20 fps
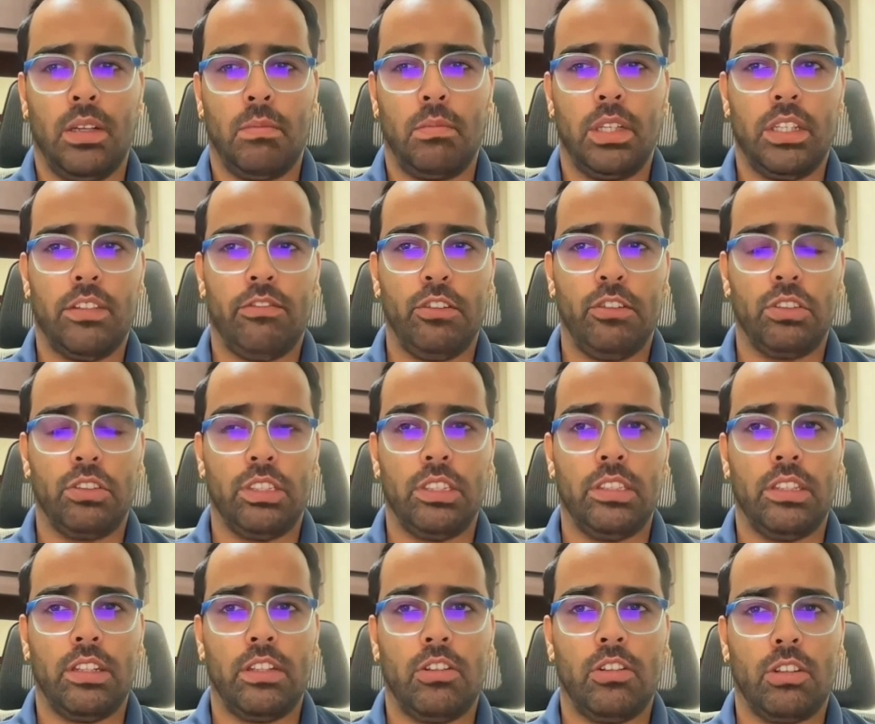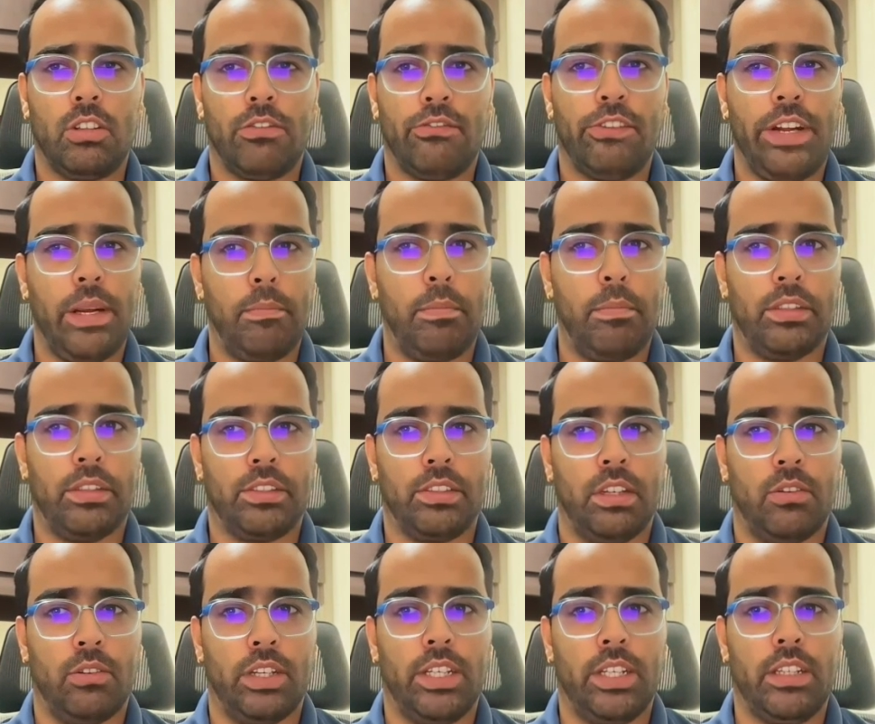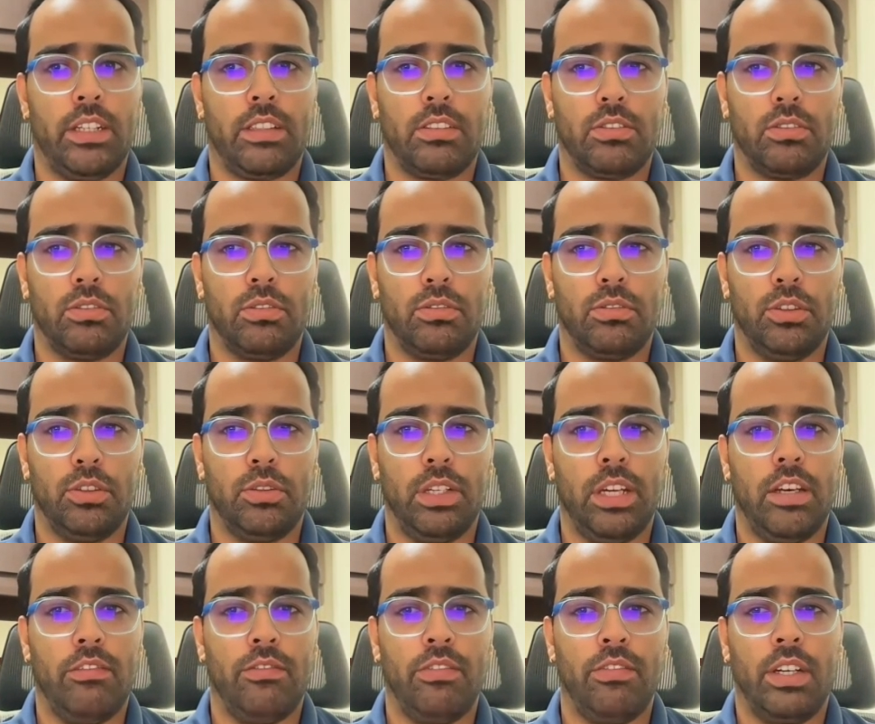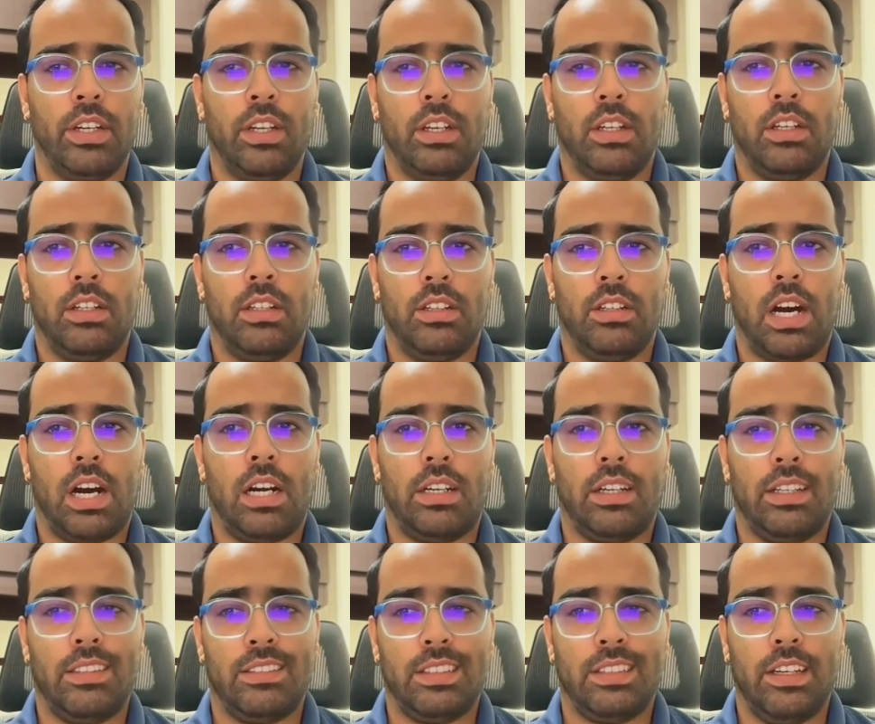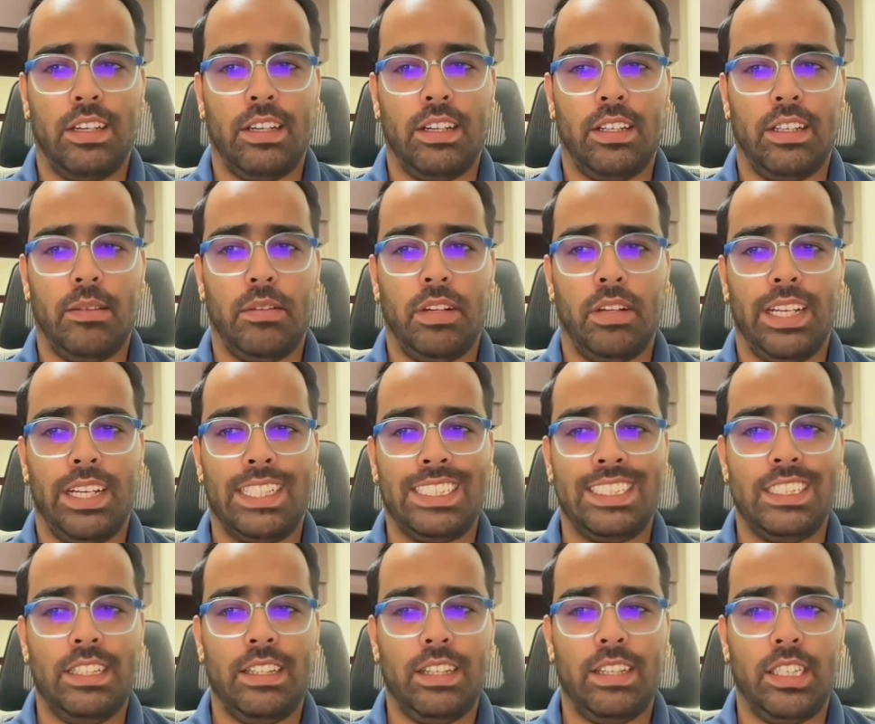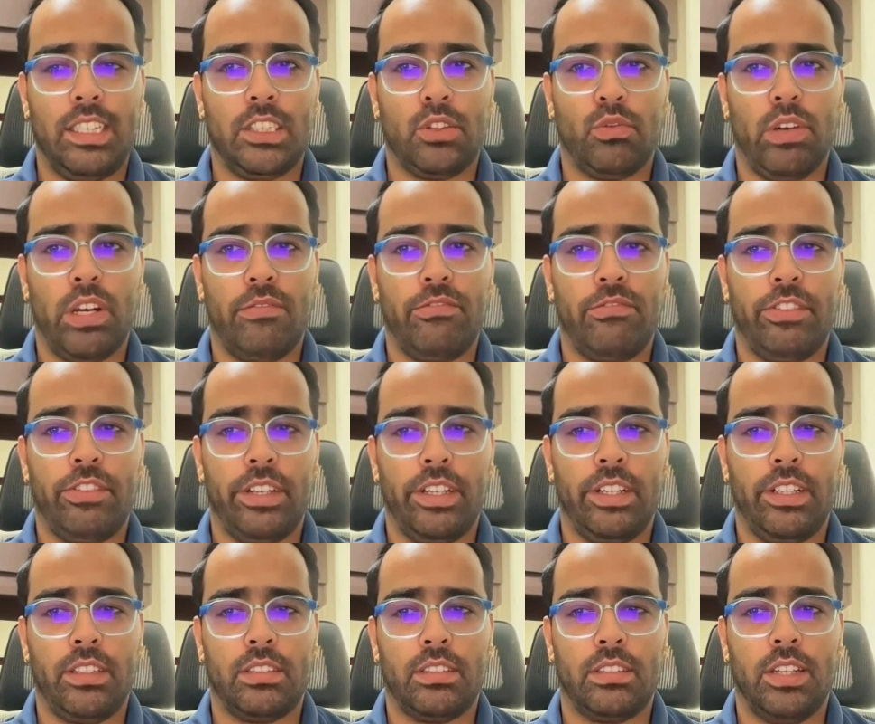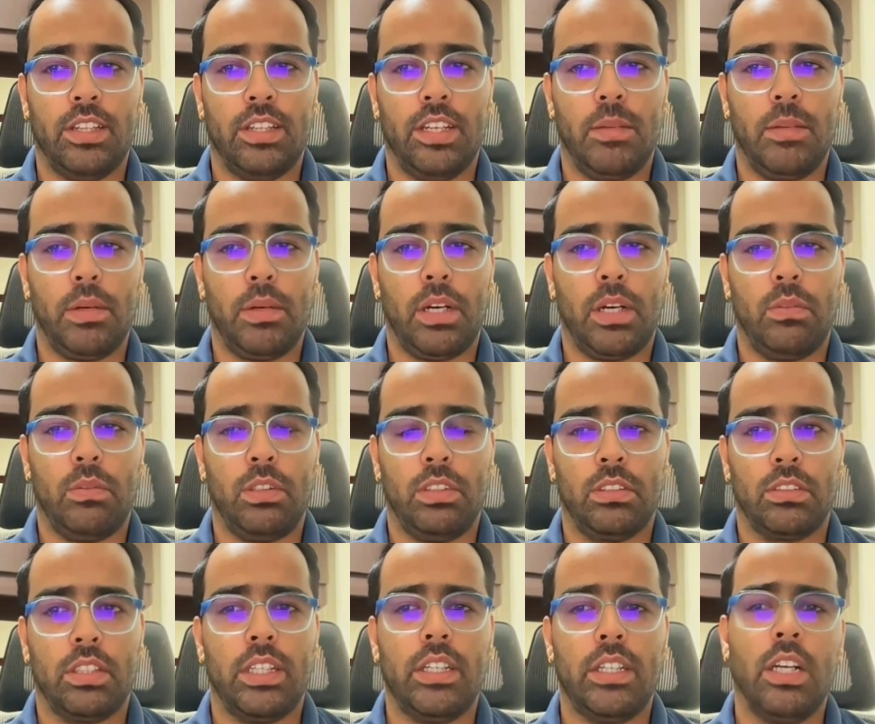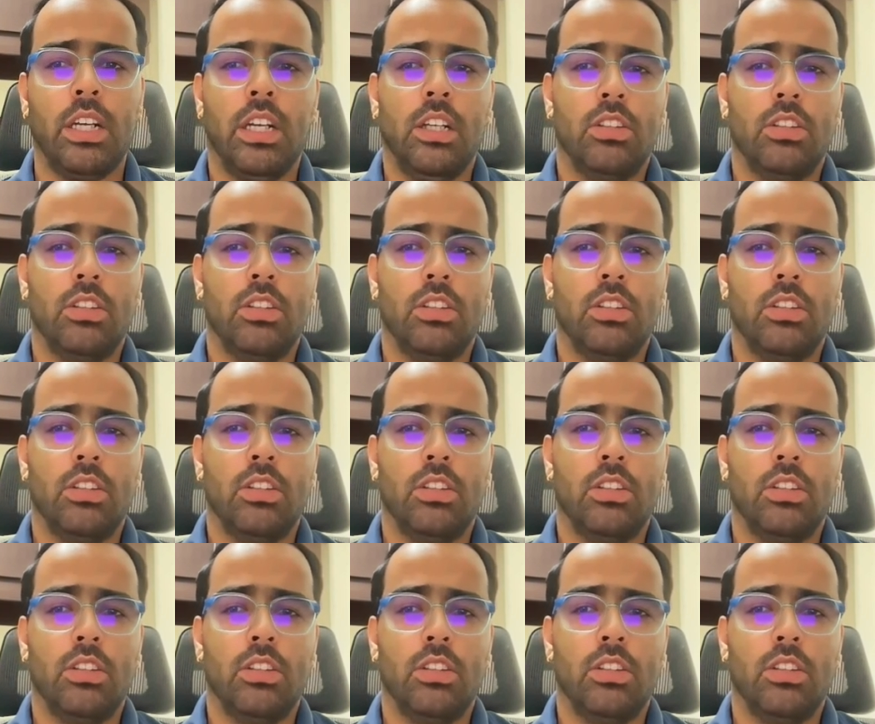But if you see, there are a lot of wrappers now, right? So you have artist AI, legacy AI, swap face, AI powers, right?